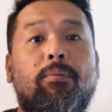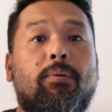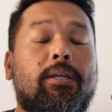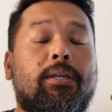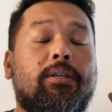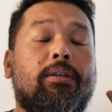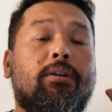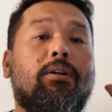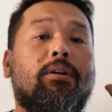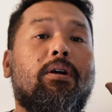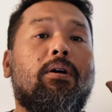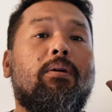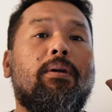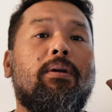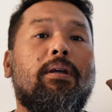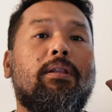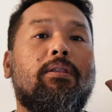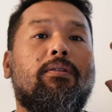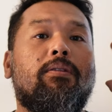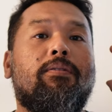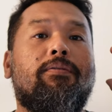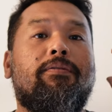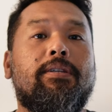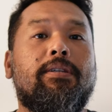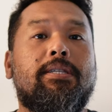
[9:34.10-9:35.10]
when you're going
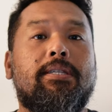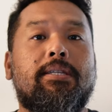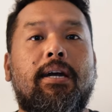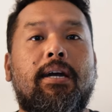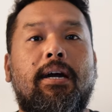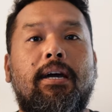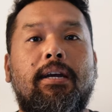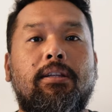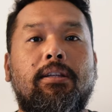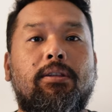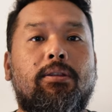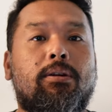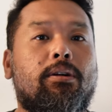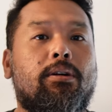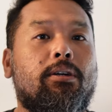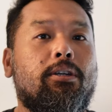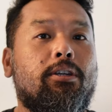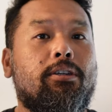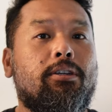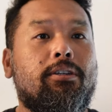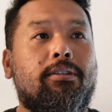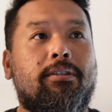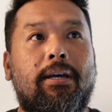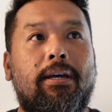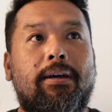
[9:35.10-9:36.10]
to Fiscardo,
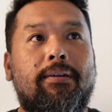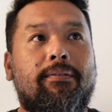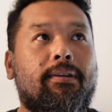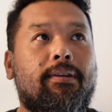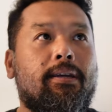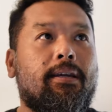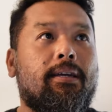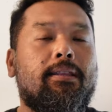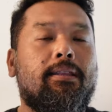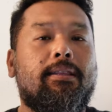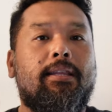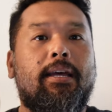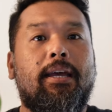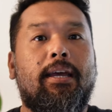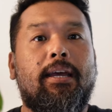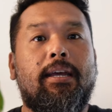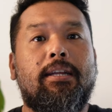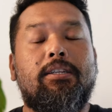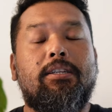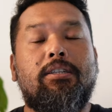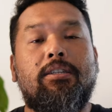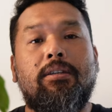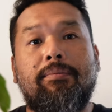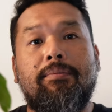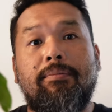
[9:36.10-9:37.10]
you're driving at the
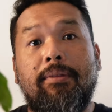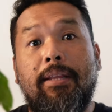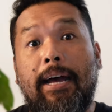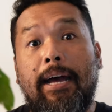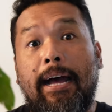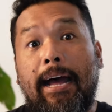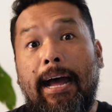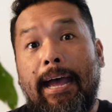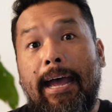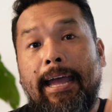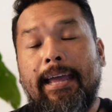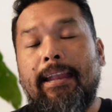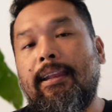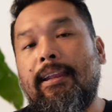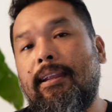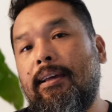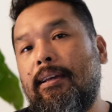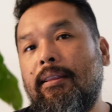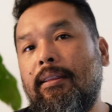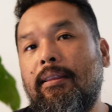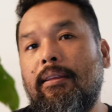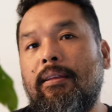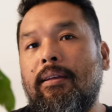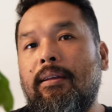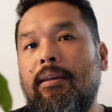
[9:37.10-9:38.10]
edge of the
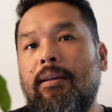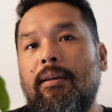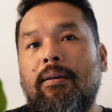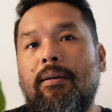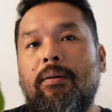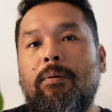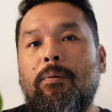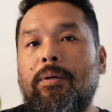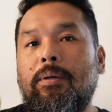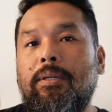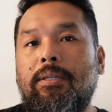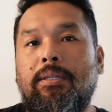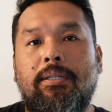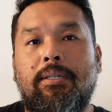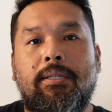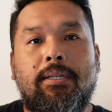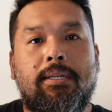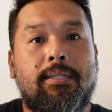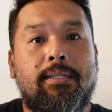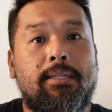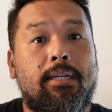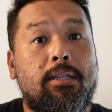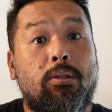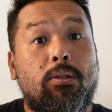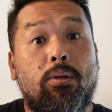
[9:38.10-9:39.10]
island, which
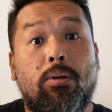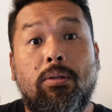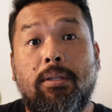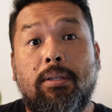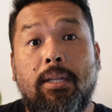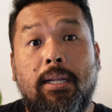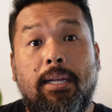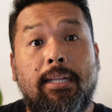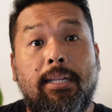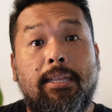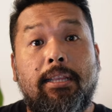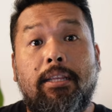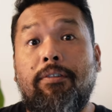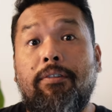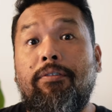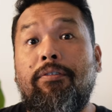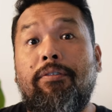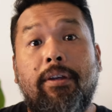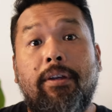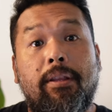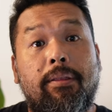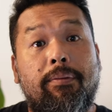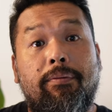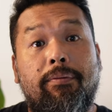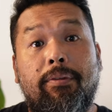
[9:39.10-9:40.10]
is a totally
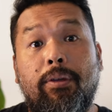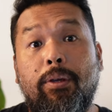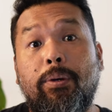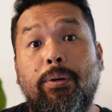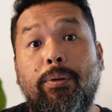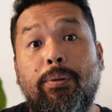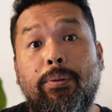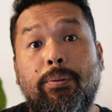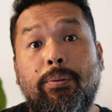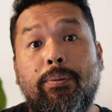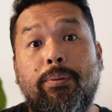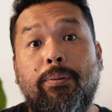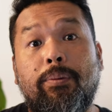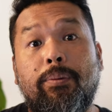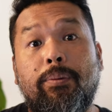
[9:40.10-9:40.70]
different view.